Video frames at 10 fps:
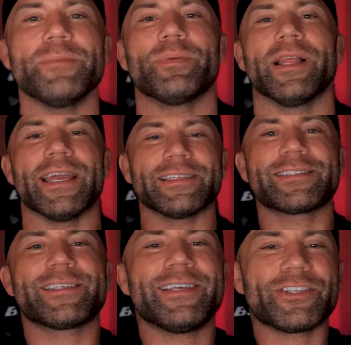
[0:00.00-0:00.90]
Eat
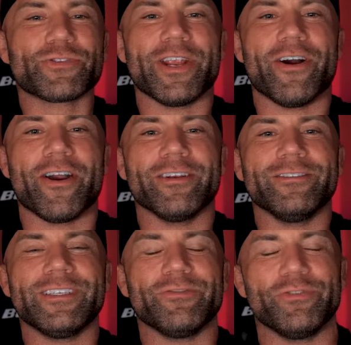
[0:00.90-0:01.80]
plants, train hard,
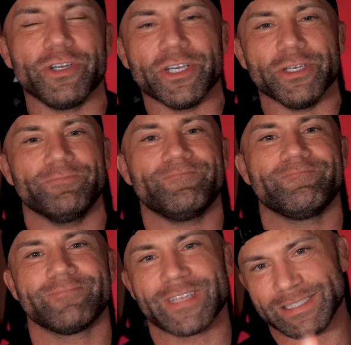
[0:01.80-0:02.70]
and feel good.
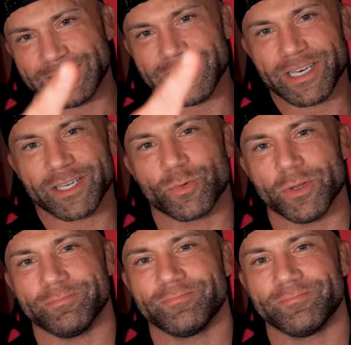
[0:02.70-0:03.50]
I'll see you in the next one.